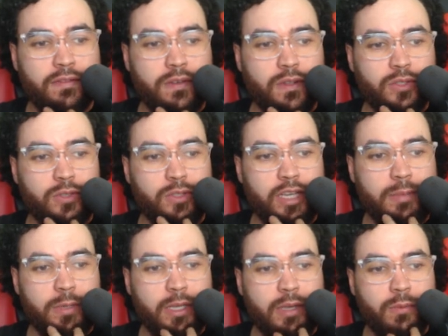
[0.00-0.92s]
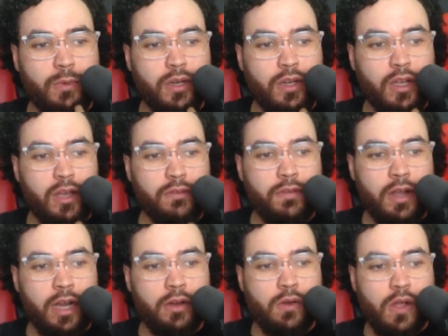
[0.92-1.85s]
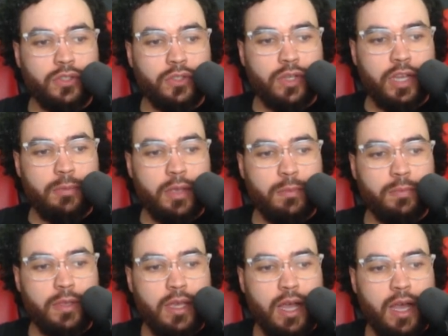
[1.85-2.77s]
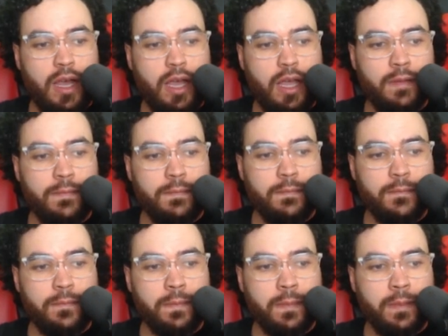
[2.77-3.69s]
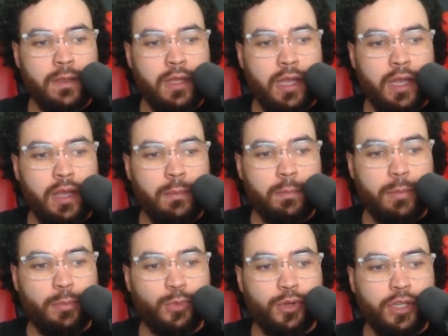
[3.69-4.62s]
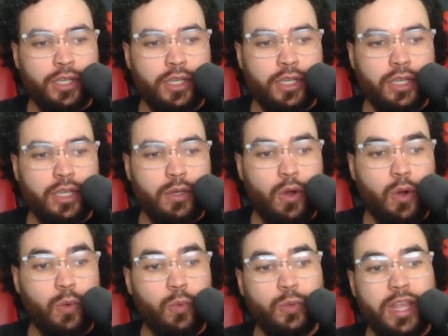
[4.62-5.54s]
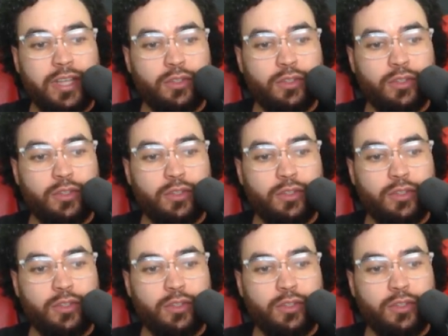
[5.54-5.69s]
for scraping and whatnot, firecrawl scrape API, memory. Oh, they